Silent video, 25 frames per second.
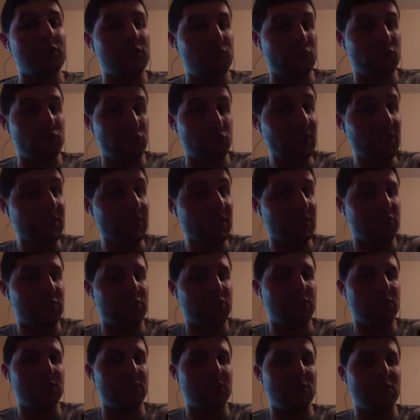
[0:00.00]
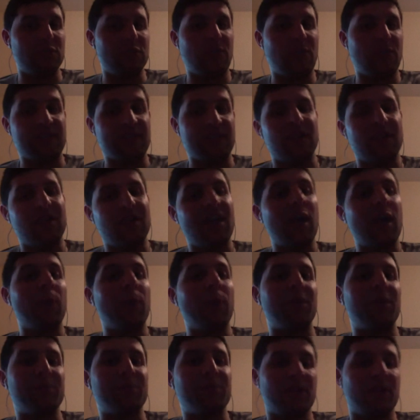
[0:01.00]
really should do. That's going to help them
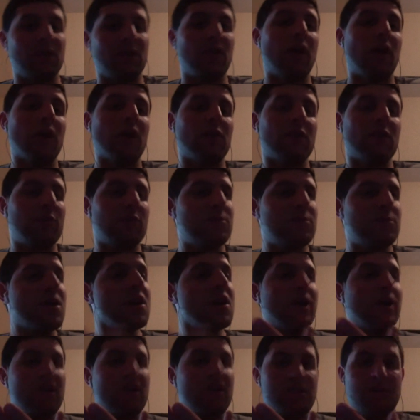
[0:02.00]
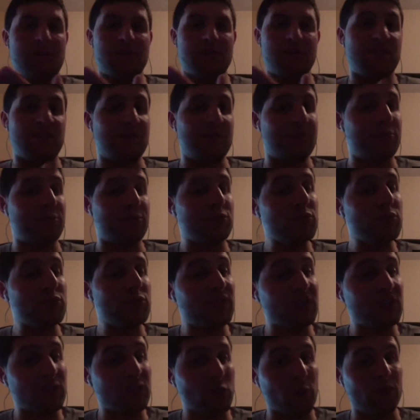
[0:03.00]
in the long run in terms of improving the
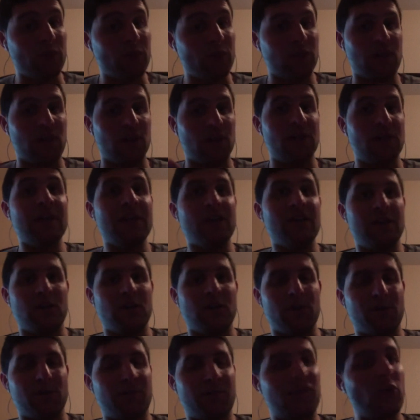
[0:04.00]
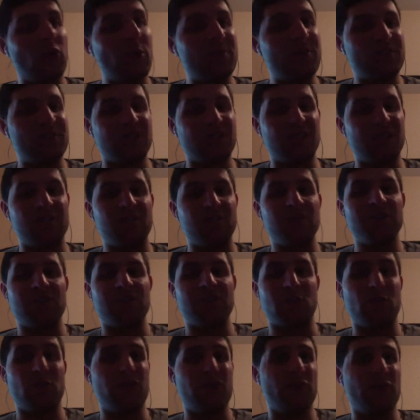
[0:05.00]
overall, performance levels and
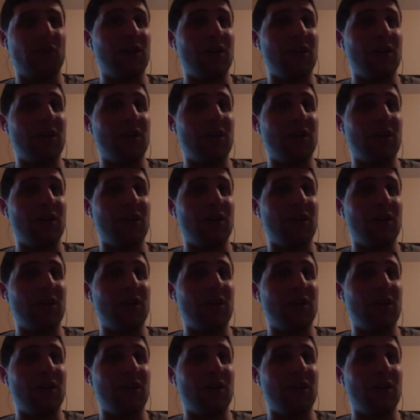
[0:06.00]
overall